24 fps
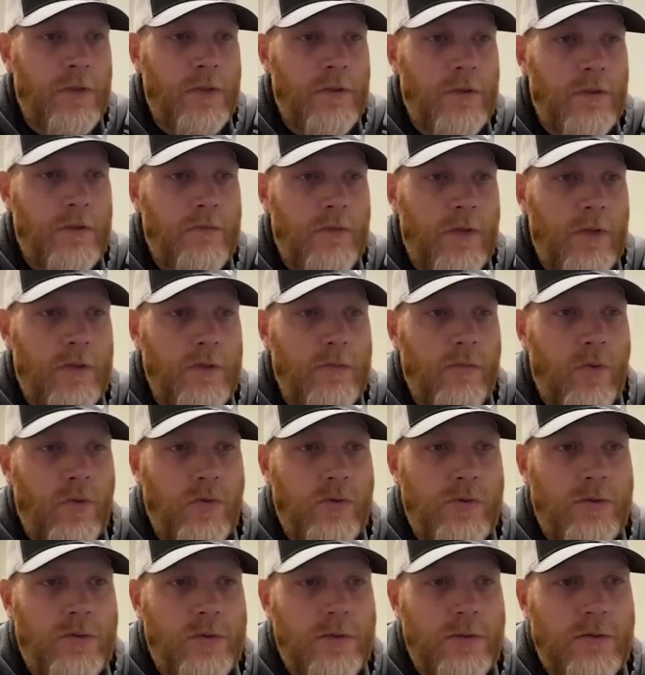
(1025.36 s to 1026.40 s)
run the
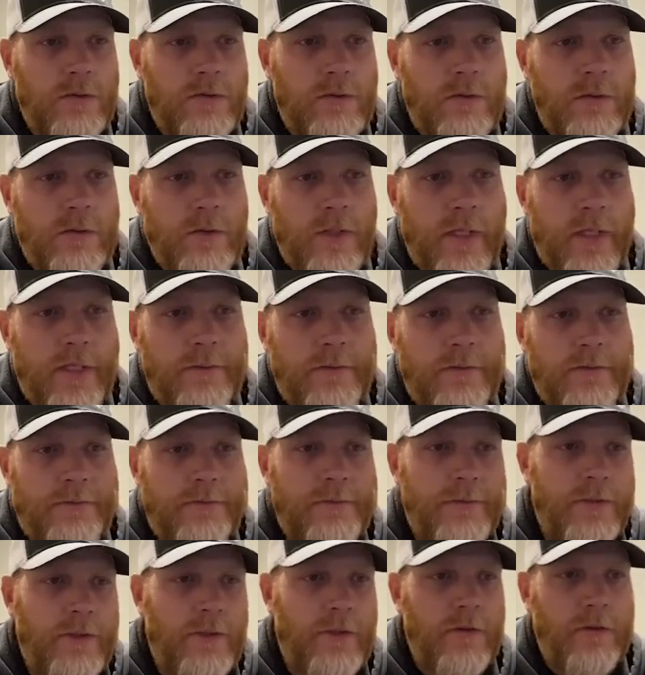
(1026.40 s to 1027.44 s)
porcelain and,
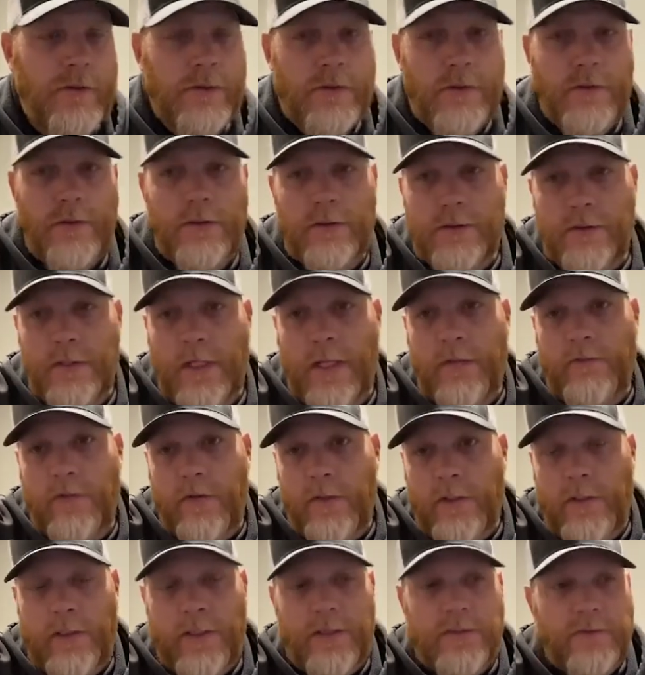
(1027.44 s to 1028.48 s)

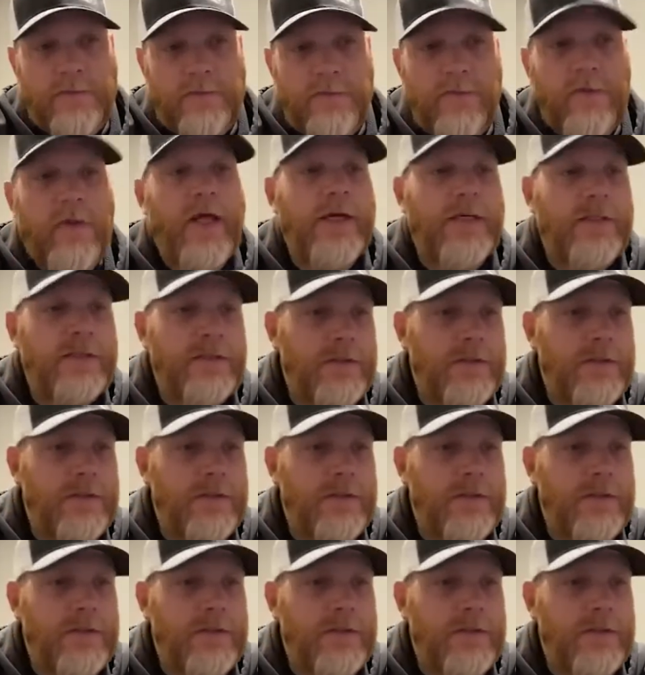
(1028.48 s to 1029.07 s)
it doesn't flex.